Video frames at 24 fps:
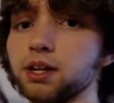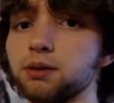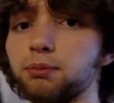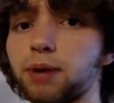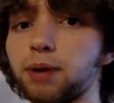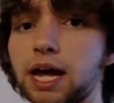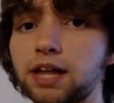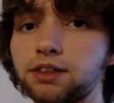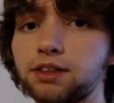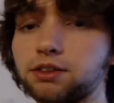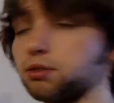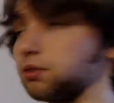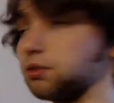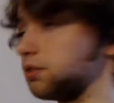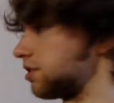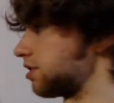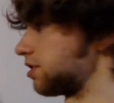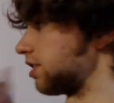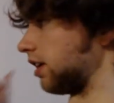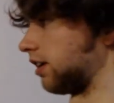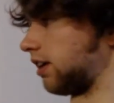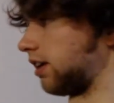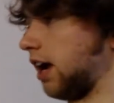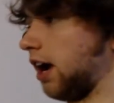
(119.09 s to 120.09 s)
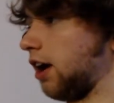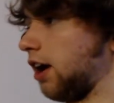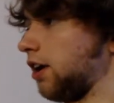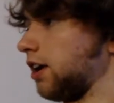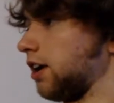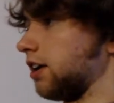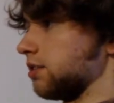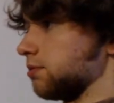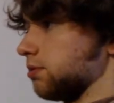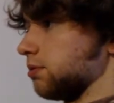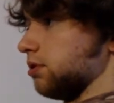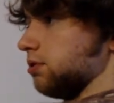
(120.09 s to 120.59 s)
we get in math, you'll understand
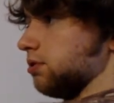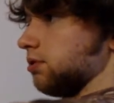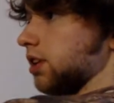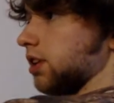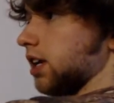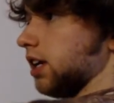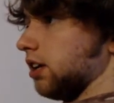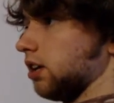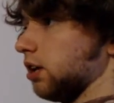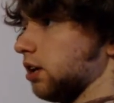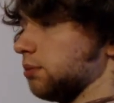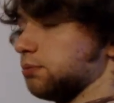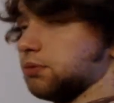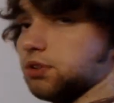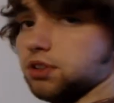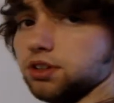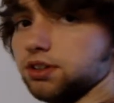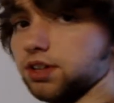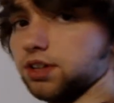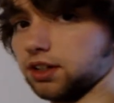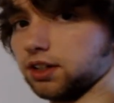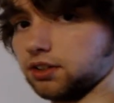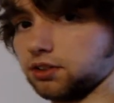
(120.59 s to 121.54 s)
carrying is when you take it up to the